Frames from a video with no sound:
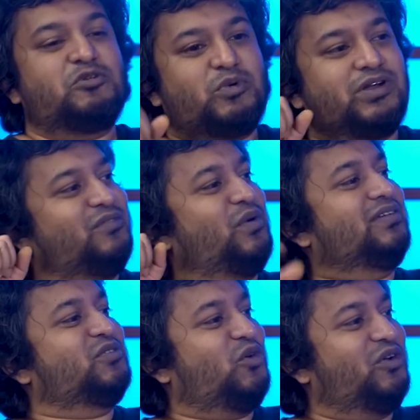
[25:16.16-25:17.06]
you put in
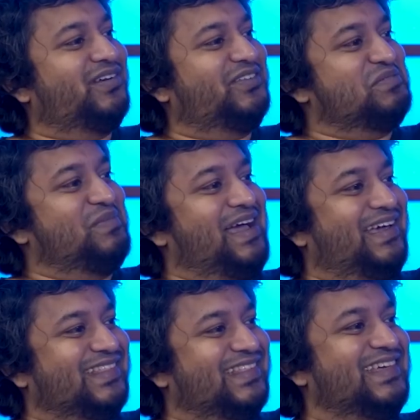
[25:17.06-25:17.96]
1 crore into the bank
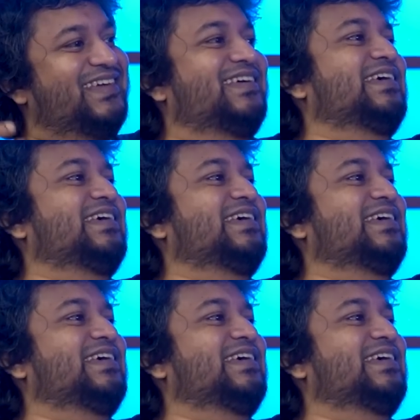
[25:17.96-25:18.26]
and then they